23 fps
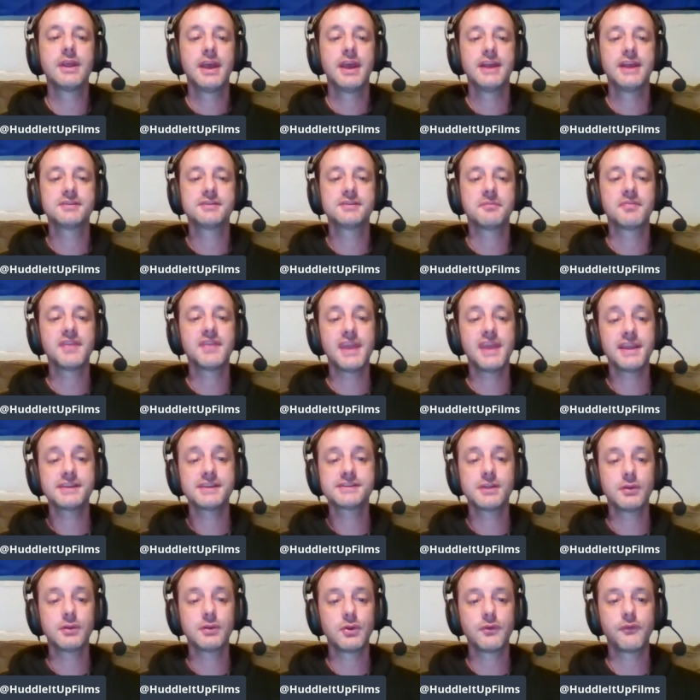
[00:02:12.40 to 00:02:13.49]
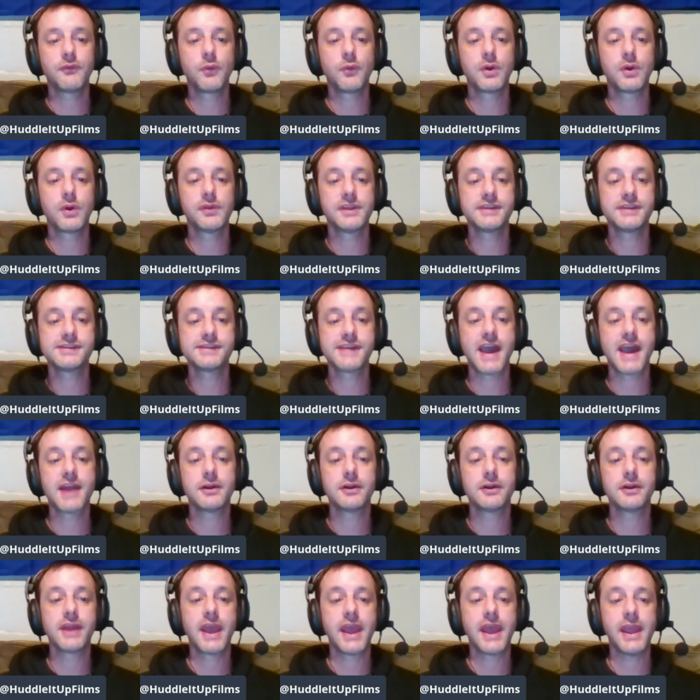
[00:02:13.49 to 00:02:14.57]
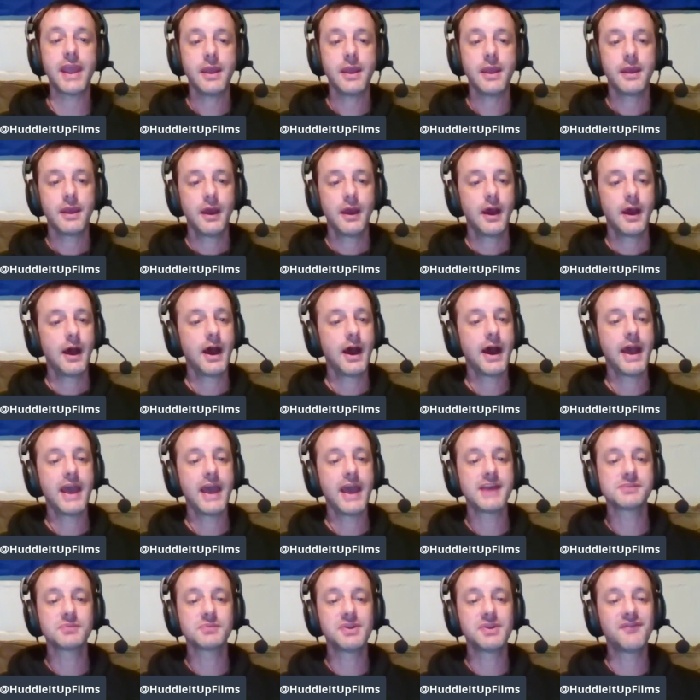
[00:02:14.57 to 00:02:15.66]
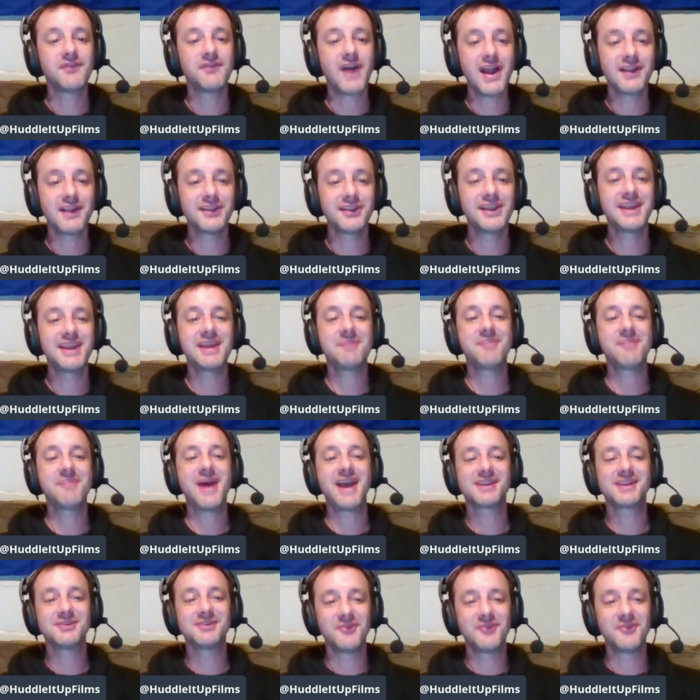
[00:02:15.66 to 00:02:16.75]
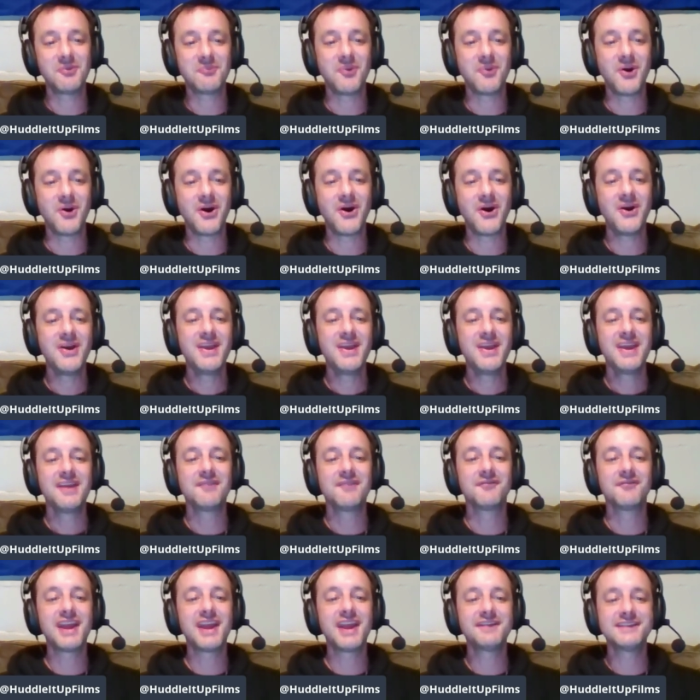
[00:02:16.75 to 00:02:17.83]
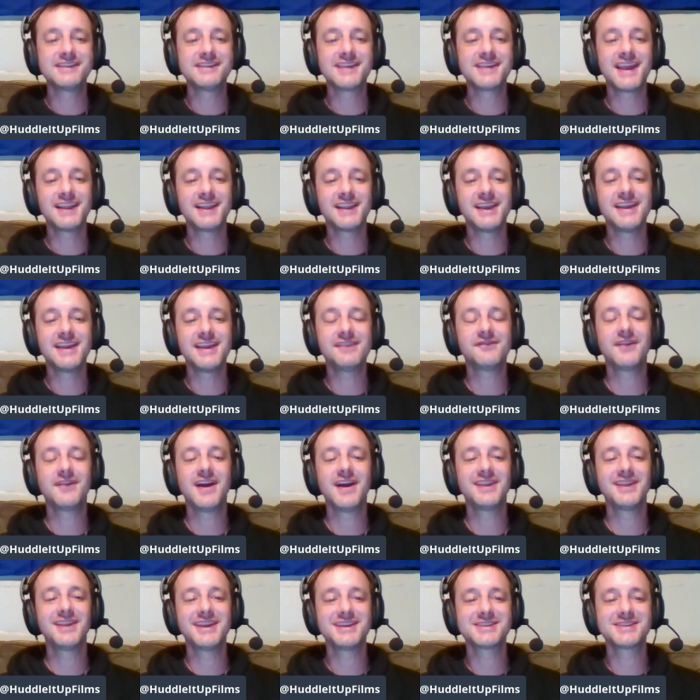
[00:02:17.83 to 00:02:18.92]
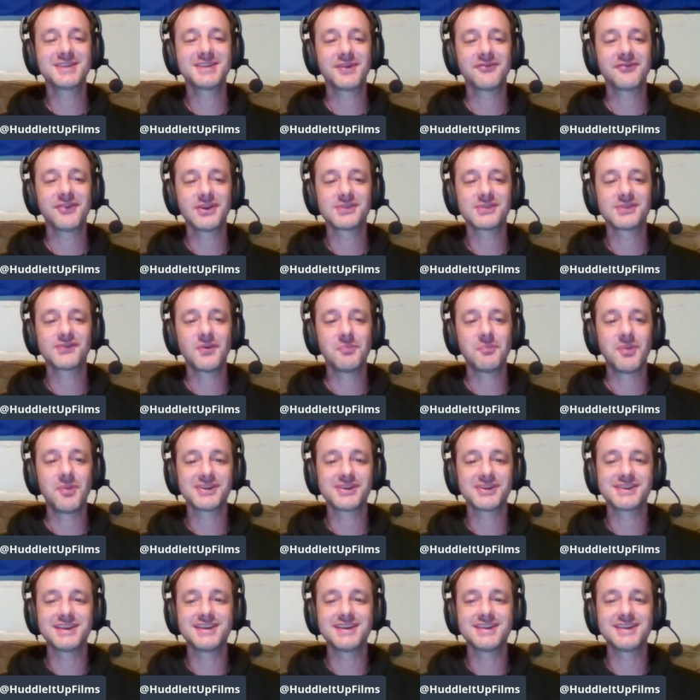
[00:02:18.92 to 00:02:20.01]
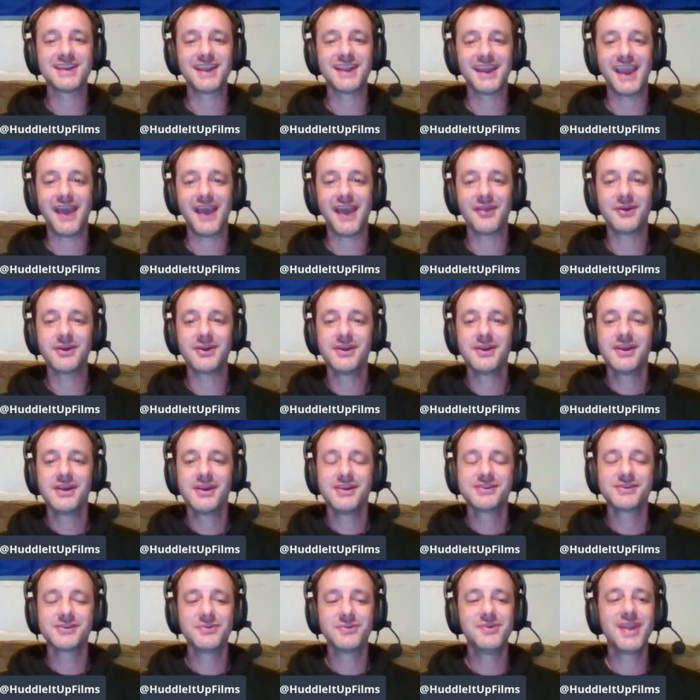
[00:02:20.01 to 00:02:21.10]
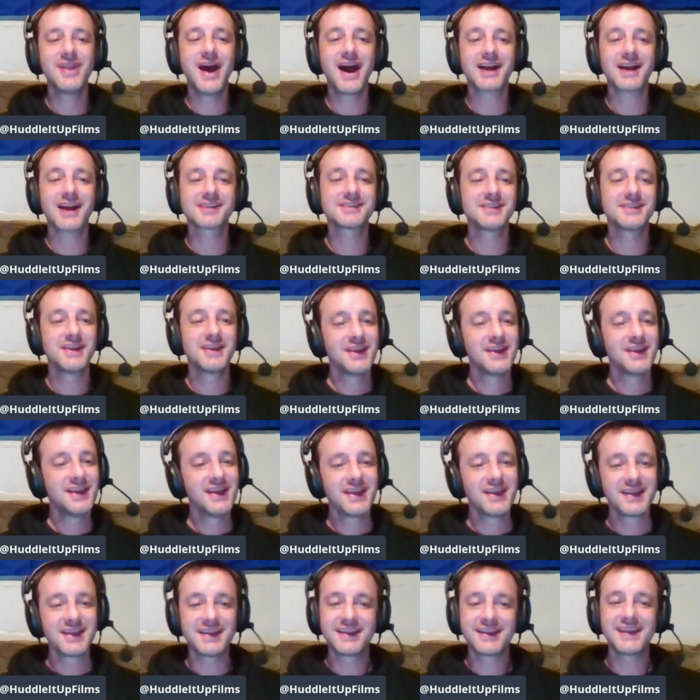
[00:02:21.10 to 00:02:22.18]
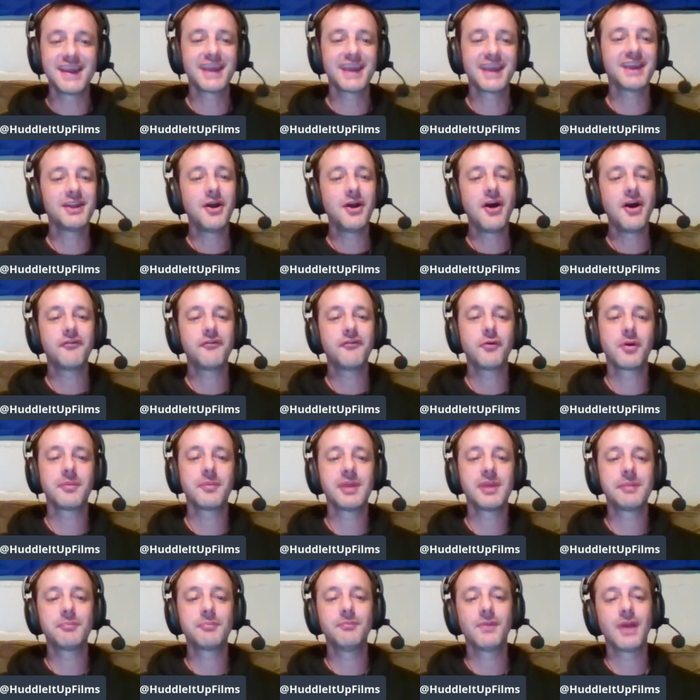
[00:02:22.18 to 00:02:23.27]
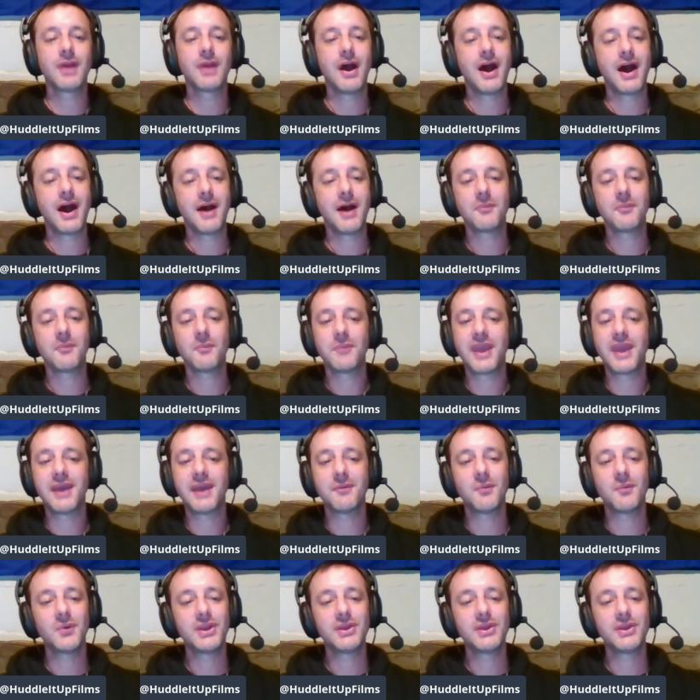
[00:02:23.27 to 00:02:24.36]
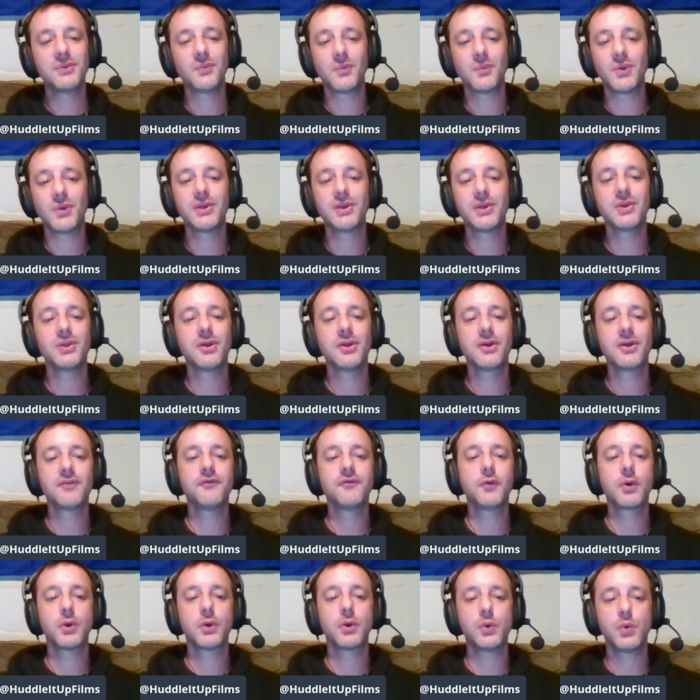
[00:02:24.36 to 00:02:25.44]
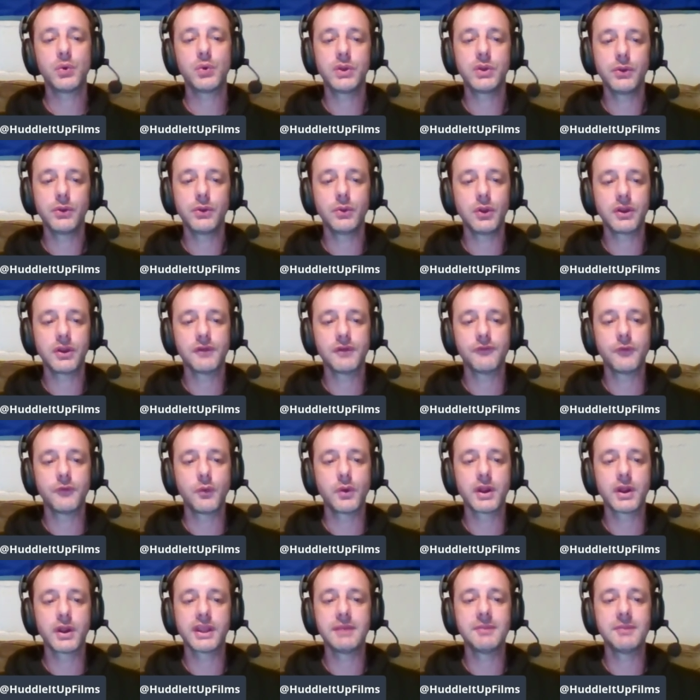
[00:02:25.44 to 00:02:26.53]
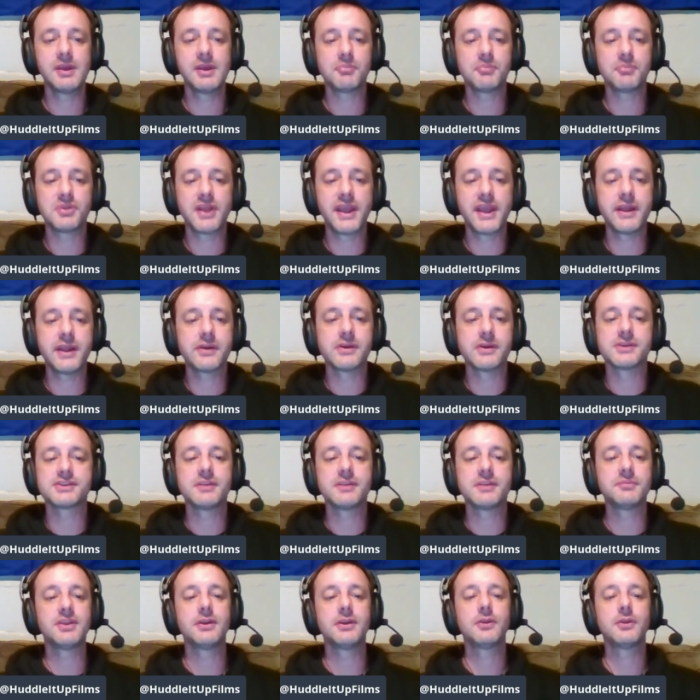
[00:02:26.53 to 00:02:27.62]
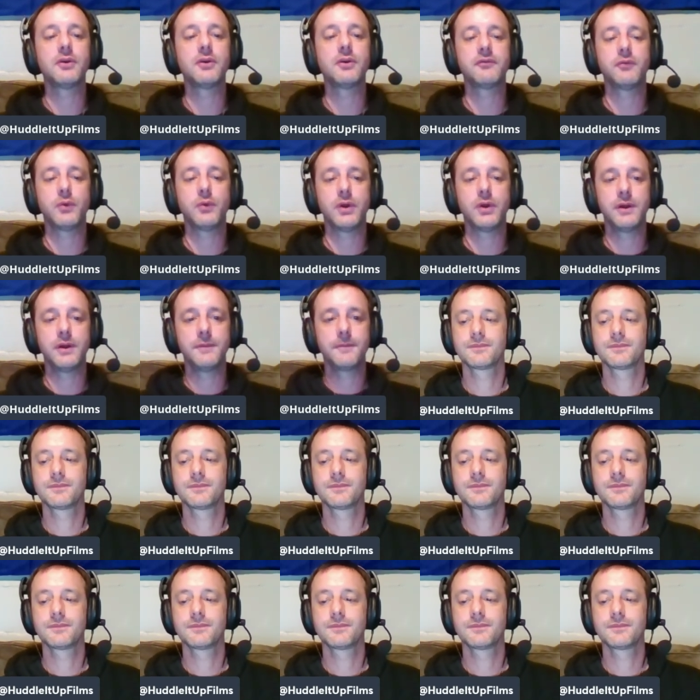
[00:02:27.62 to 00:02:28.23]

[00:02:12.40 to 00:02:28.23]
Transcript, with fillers: and some things to look for this Saturday uh, as we finally get back to football and Ravens Elite finally gets their first football season together. So yes, Knox, sir. kick it off for me, uh, man. What are you What are you looking for? Who are you looking for? Give me a player or something to look for.